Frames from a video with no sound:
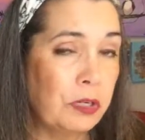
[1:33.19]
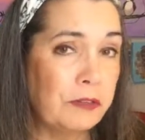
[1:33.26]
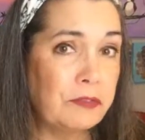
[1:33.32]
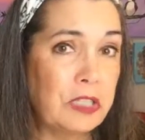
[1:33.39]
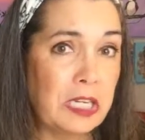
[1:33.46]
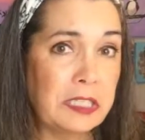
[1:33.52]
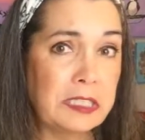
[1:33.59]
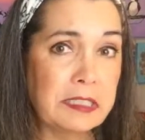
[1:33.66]
I've
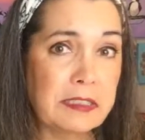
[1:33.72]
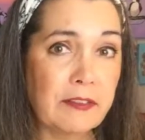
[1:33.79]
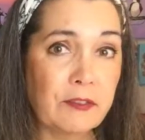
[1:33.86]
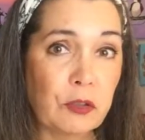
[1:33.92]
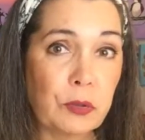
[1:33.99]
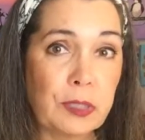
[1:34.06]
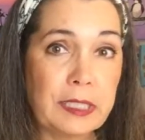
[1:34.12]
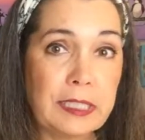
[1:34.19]
done is I've
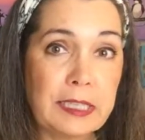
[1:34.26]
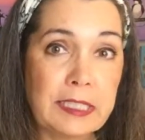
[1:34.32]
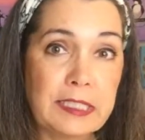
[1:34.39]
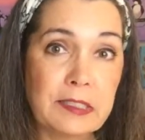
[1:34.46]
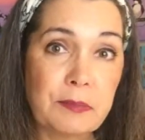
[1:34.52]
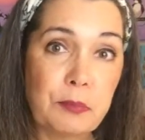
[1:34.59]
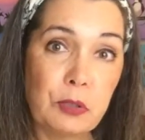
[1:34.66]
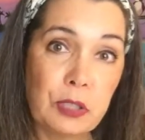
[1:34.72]
created
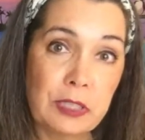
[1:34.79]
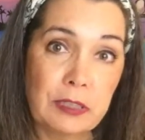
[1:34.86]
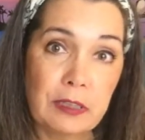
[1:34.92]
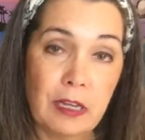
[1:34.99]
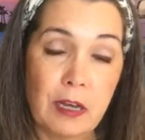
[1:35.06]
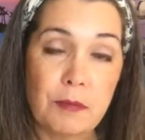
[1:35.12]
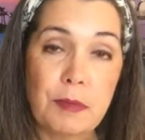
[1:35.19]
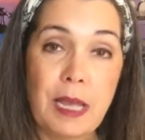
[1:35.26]
this book
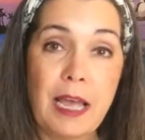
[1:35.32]
club,